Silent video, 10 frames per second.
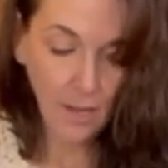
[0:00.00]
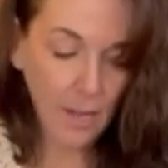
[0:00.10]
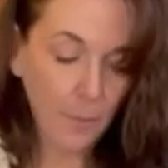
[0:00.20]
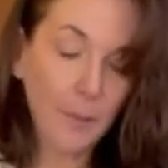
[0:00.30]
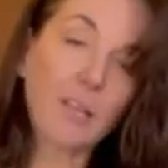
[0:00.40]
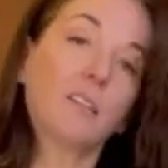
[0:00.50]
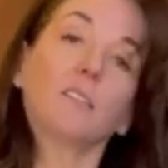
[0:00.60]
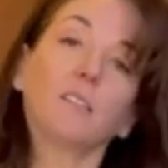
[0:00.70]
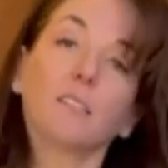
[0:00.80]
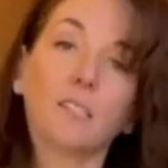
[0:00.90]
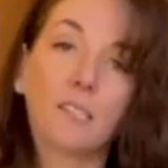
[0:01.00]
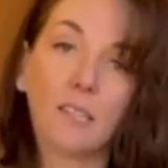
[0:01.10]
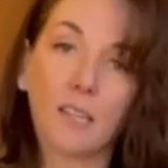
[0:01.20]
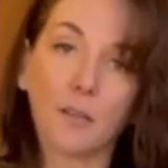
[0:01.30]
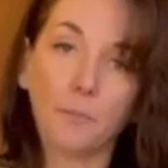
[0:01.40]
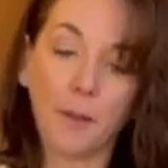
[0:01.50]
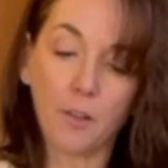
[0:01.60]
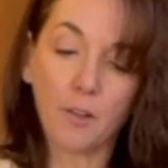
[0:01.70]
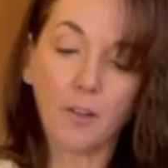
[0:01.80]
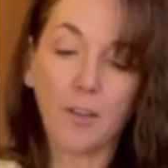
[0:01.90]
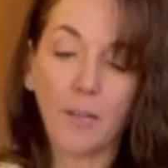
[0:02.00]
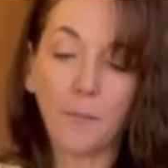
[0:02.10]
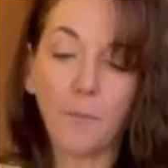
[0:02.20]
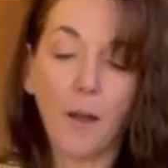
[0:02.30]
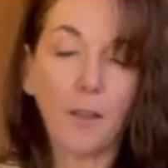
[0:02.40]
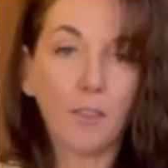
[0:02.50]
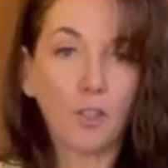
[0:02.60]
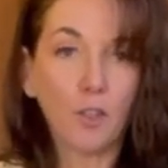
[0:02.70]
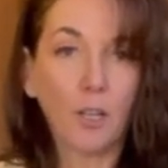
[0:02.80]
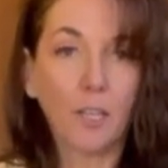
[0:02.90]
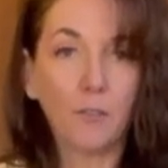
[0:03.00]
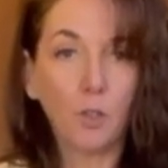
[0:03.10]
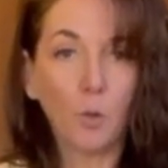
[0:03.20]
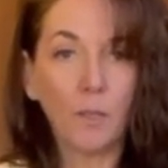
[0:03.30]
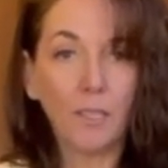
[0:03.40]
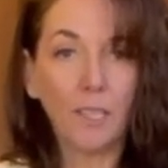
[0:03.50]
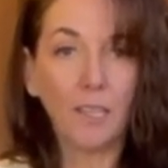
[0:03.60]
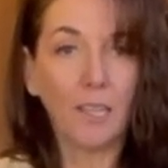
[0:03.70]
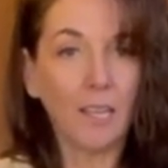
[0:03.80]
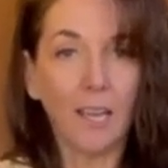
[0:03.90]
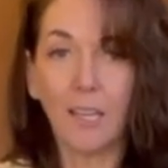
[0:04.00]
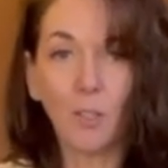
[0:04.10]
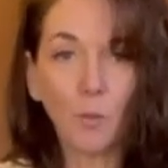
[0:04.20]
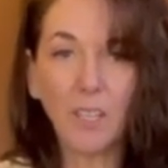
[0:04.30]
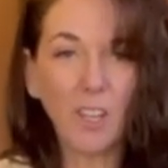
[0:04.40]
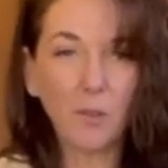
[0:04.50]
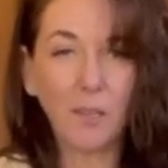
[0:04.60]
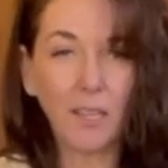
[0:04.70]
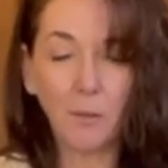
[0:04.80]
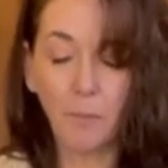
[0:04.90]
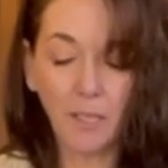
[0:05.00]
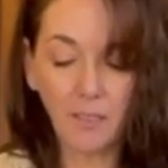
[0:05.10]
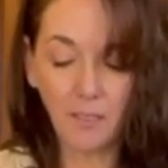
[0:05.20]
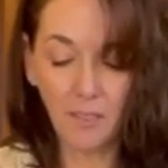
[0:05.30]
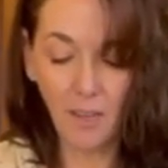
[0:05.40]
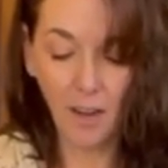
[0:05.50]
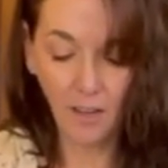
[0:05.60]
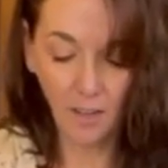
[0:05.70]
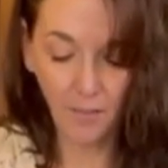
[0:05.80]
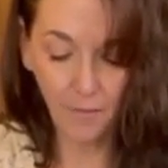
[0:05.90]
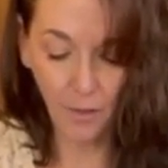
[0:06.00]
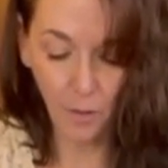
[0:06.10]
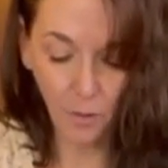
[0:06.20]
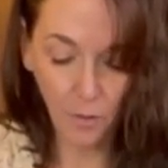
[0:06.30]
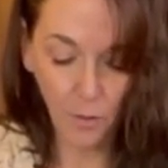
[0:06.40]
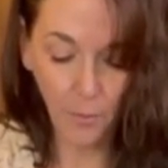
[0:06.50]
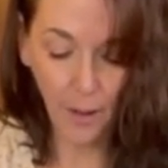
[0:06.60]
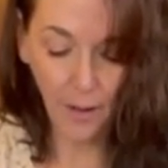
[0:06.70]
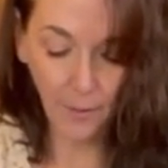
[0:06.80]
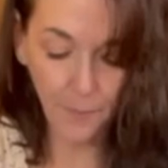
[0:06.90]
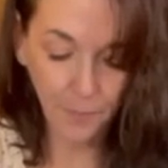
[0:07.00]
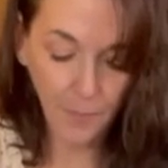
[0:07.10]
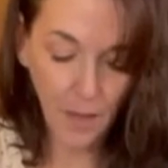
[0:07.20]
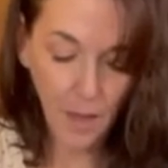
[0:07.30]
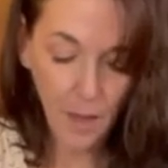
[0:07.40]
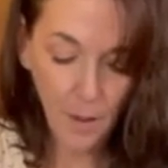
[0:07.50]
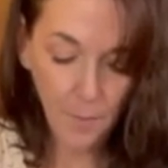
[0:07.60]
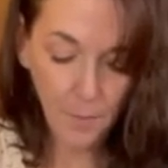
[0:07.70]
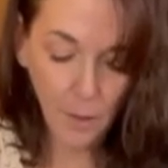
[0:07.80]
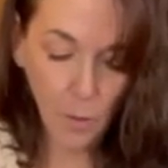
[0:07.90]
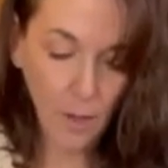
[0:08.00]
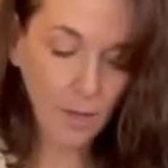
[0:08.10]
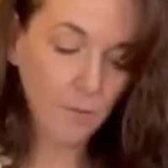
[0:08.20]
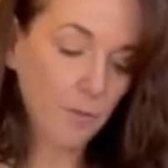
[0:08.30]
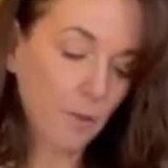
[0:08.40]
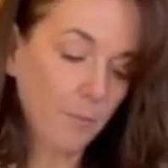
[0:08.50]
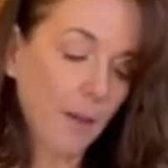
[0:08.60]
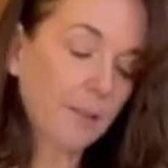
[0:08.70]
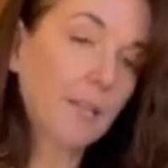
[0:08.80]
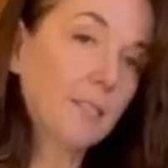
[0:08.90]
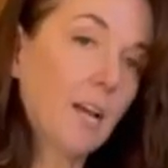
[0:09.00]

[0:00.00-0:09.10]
Now because this is thick buttercream, uh, the trick of twisting the end we don't need because it's not gonna flow through the bottom. But go ahead and fold back that